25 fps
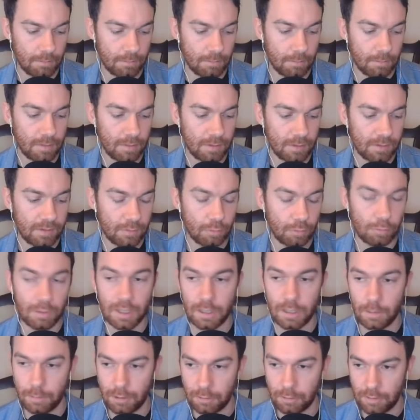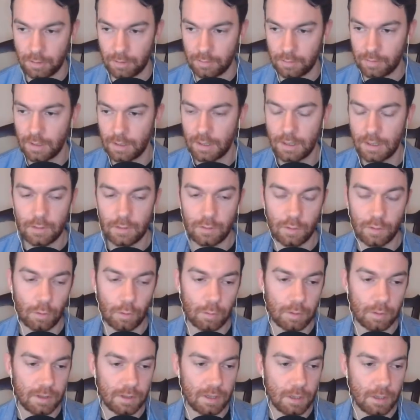mystery about this.
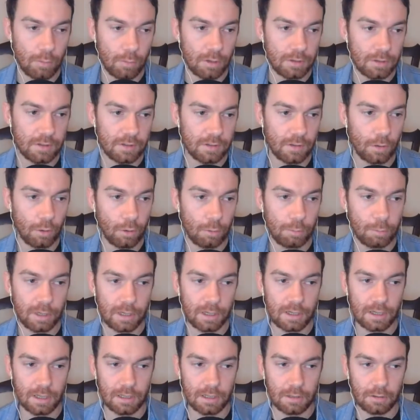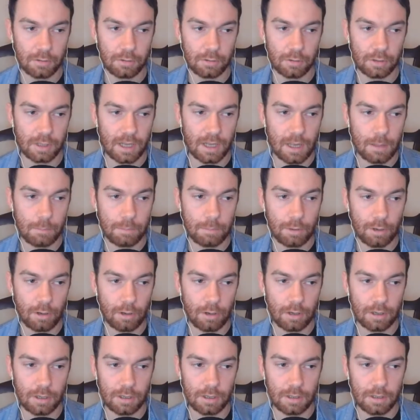So they wanted to open another camp
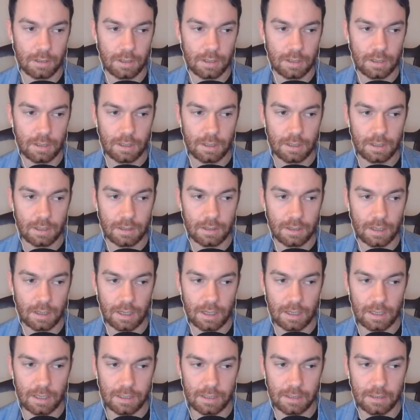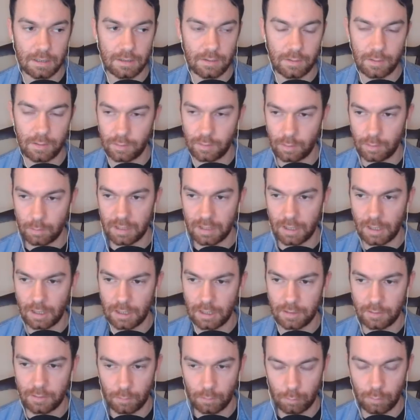on the islands, some of the
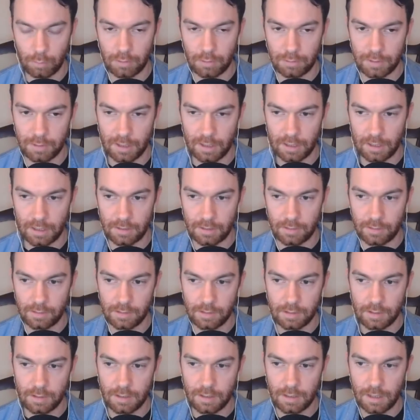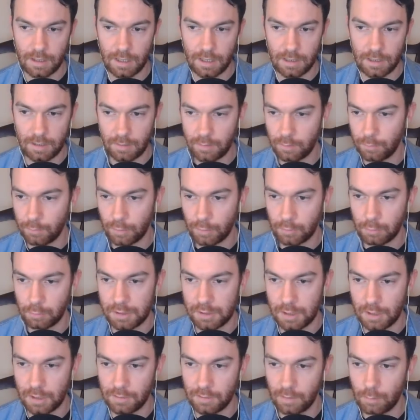islands or one of the islands. That's the first
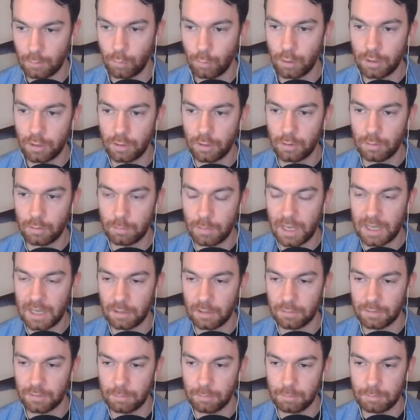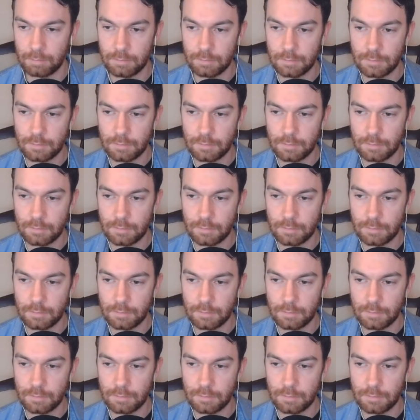question. Is it one or many of them?